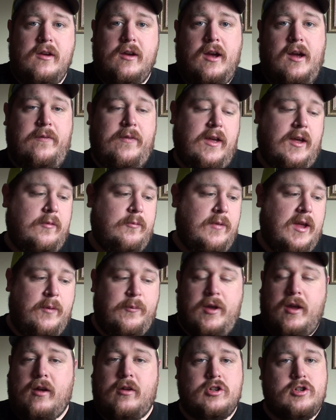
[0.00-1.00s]
and then
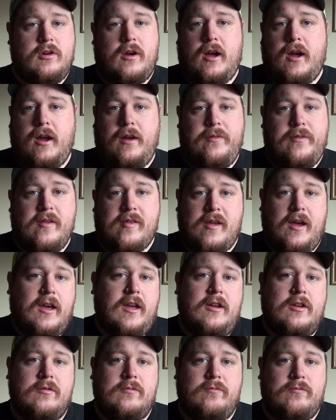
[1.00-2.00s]
maybe I'll try the
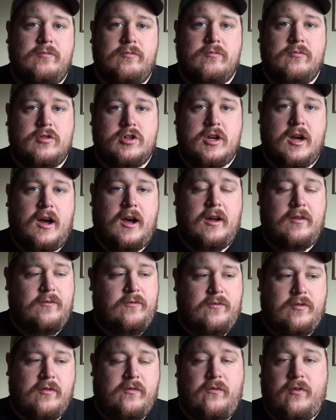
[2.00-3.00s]
second shot
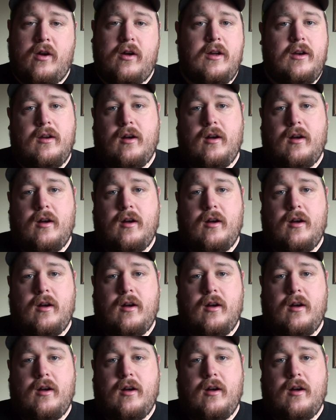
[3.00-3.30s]
for fun.